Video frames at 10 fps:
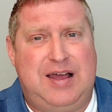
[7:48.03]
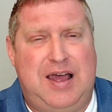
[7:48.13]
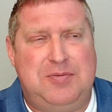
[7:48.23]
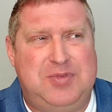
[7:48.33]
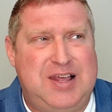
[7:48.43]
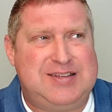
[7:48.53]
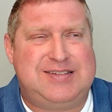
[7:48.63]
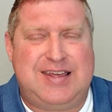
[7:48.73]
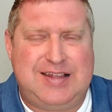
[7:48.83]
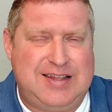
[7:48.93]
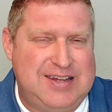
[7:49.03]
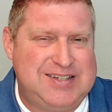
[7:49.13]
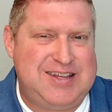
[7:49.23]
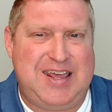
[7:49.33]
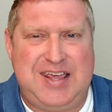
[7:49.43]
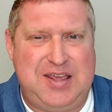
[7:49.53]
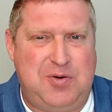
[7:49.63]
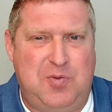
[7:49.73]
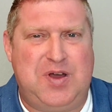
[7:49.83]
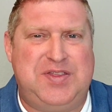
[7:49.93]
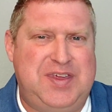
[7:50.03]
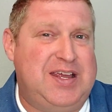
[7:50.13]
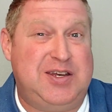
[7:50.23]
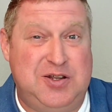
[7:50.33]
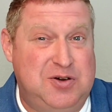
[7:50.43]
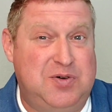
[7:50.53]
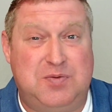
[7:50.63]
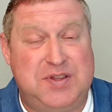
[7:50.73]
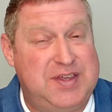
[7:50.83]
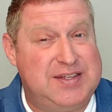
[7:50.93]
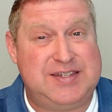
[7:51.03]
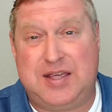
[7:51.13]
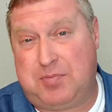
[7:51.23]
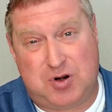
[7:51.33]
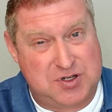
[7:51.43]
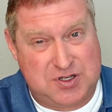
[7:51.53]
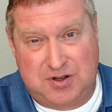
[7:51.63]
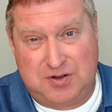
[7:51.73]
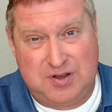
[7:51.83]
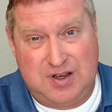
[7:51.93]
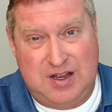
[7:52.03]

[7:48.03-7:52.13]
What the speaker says: I'm less likely to take what they do and what they say personal.